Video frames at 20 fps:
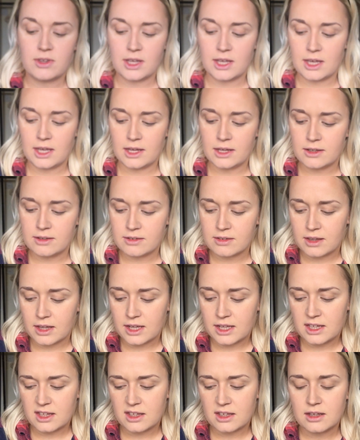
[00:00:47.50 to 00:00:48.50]
it as
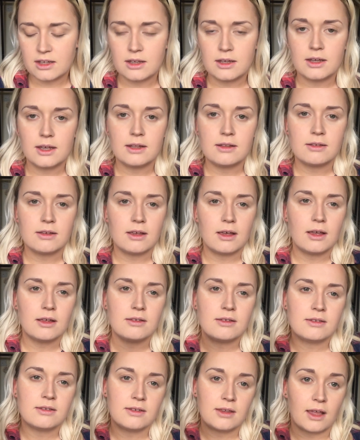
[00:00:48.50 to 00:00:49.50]
like it's a
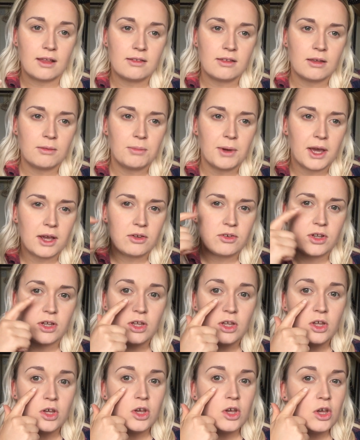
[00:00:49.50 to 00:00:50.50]
setting powder.
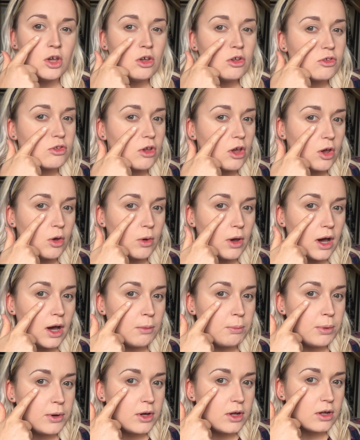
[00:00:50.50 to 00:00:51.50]
So
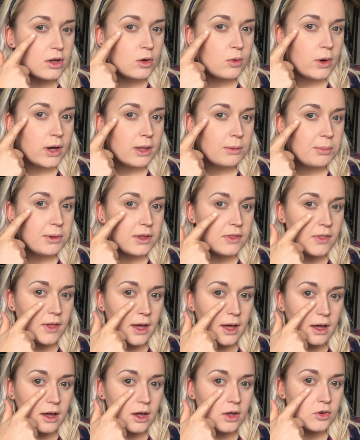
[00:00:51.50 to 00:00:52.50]
I'll put quite a bit of
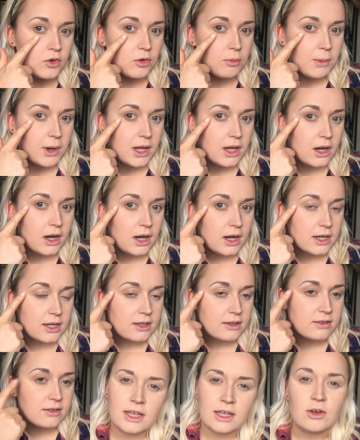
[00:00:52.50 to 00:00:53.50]
that under my
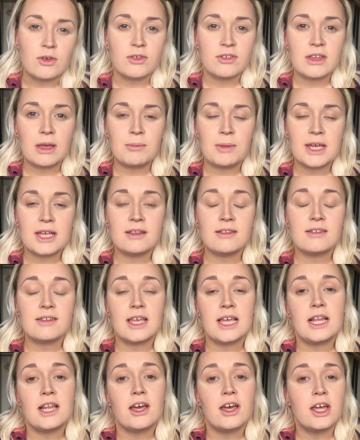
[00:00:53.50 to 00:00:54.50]
eyes. It'll set my
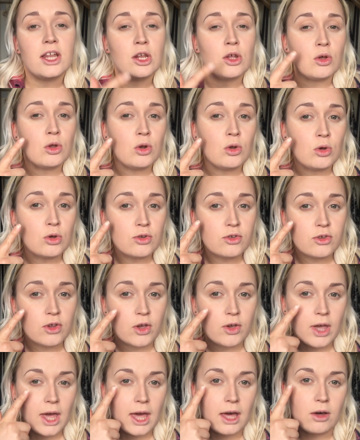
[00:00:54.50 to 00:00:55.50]
concealer, and it'll
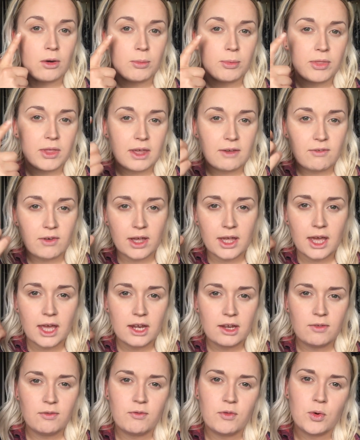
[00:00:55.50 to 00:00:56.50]
also help that if I get
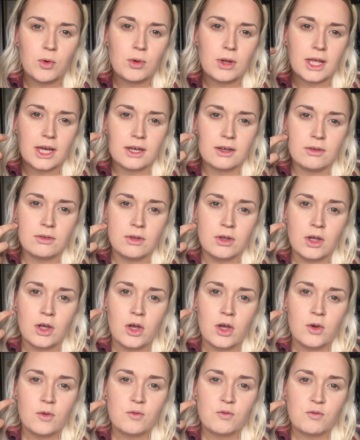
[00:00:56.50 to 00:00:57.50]
any fallout
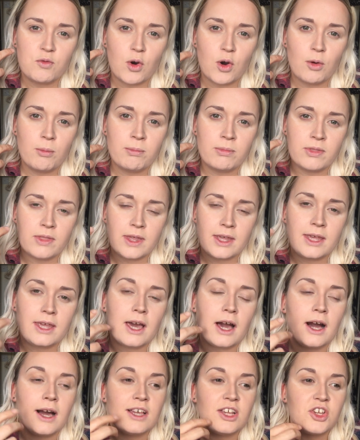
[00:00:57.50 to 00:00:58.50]
from the
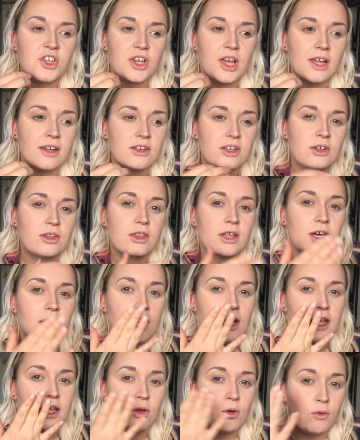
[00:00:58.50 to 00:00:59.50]
eyeshadow, that
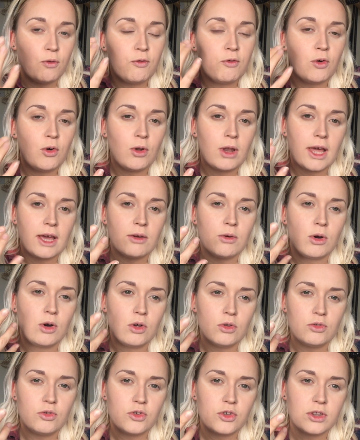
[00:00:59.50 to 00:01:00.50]
it'll fall out
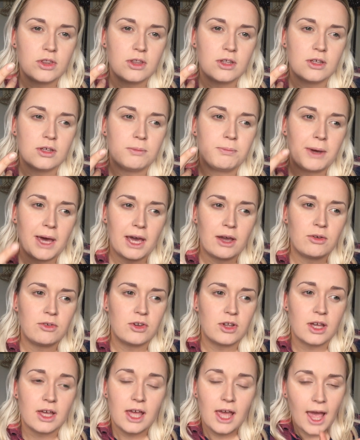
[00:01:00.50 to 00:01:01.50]
onto the
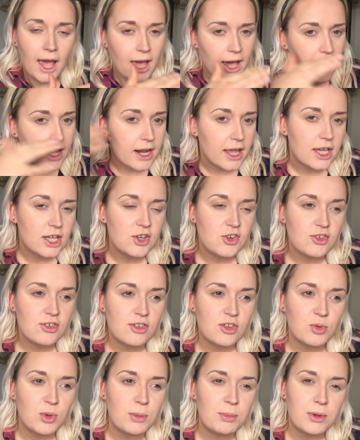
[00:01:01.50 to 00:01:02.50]
powder and I can
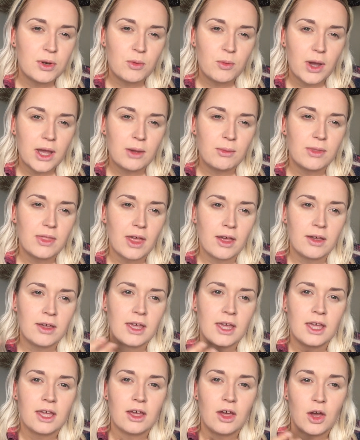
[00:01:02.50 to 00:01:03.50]
just sweep it away without
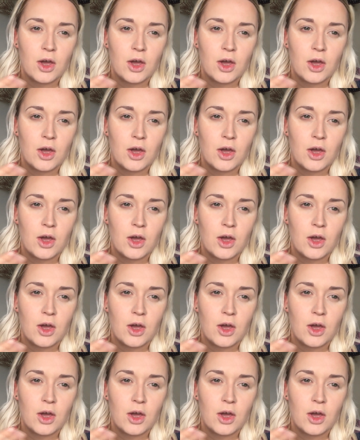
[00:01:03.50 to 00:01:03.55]
it,